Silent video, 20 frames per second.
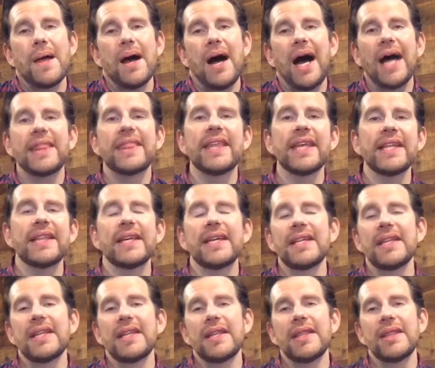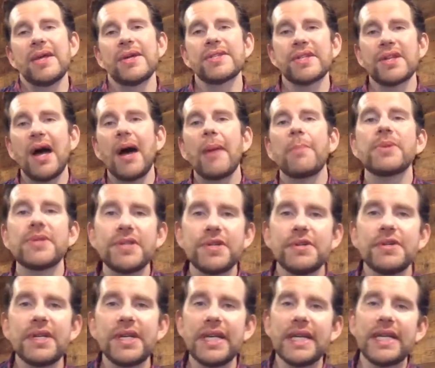I think that there's an
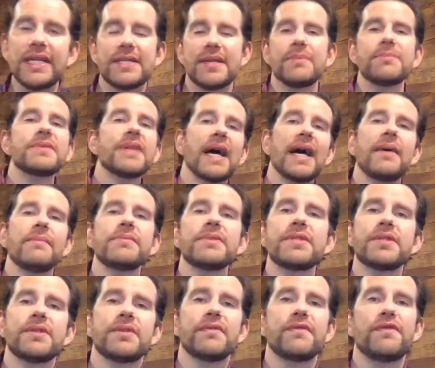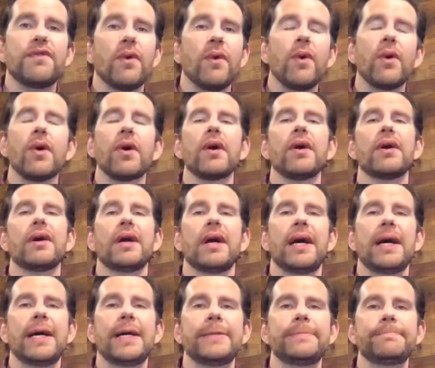opportunity sometimes for
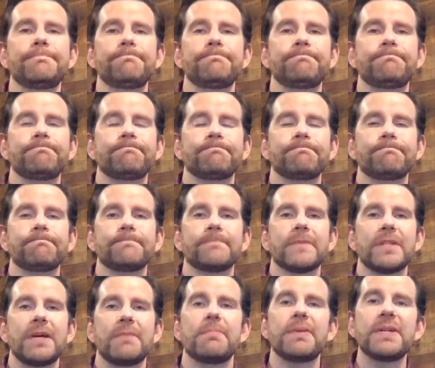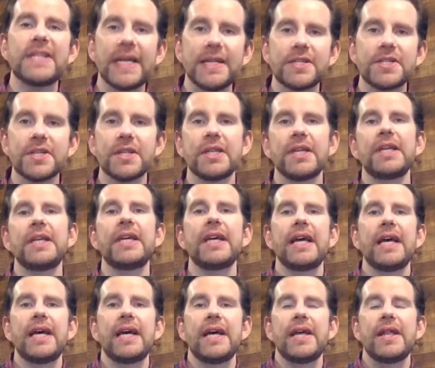potentially
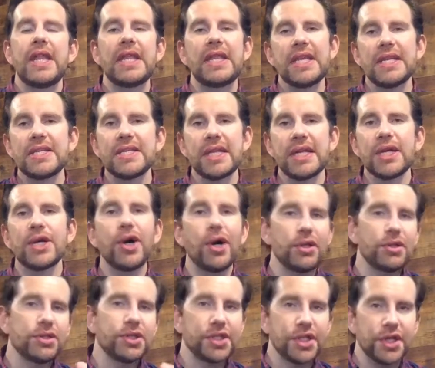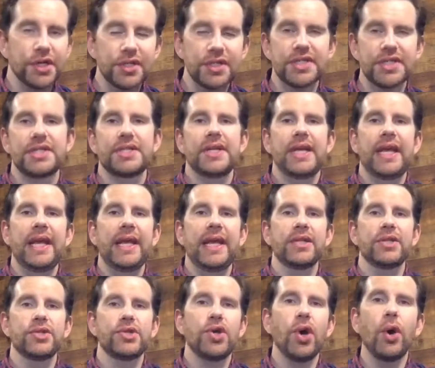that this thing called church
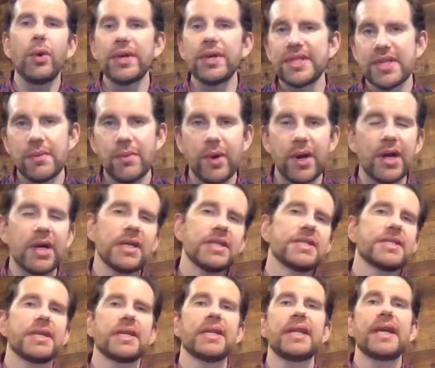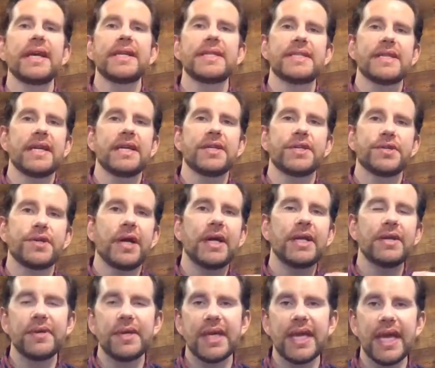and going somewhere on Sundays and trying
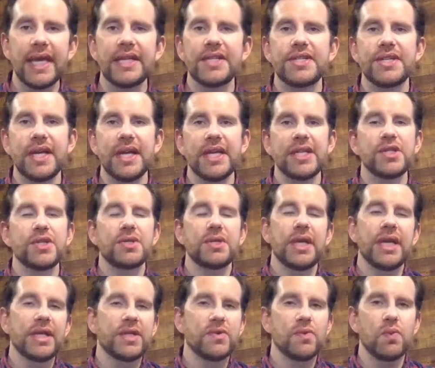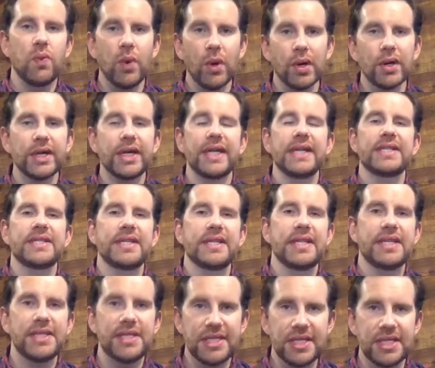to engage, it's work, it's a
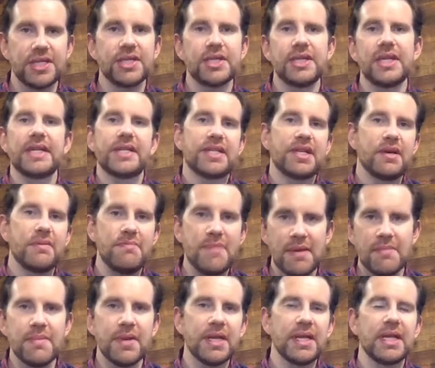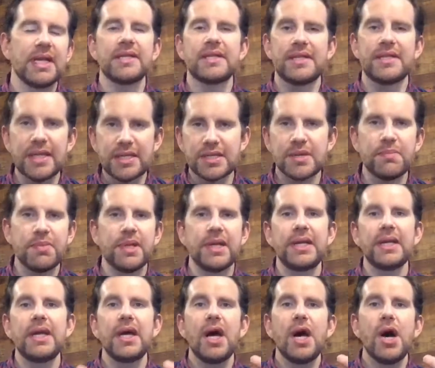decision, it's commitment, it's
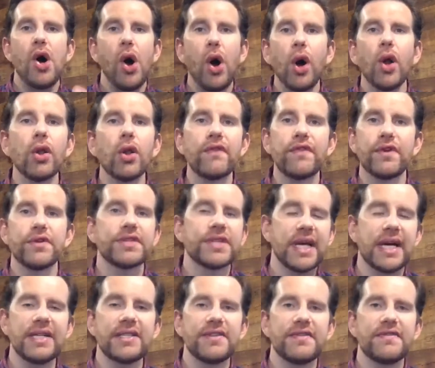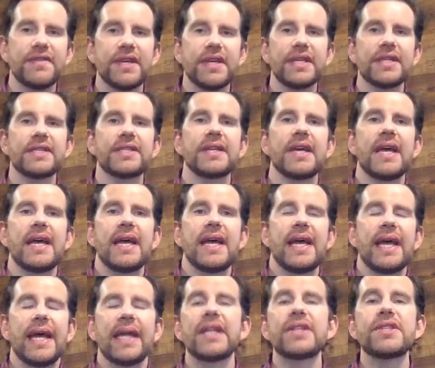discipline, all of those kinds of things.
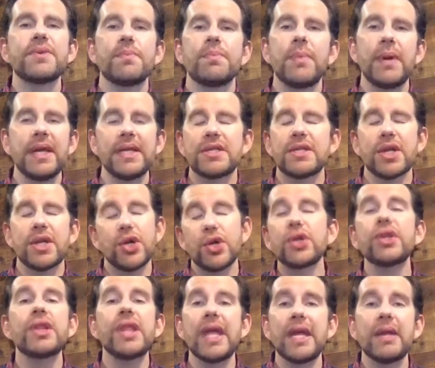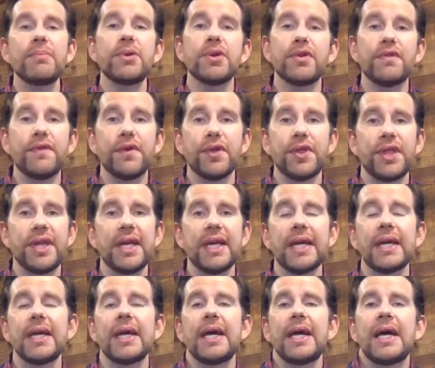And it's a good and beautiful thing.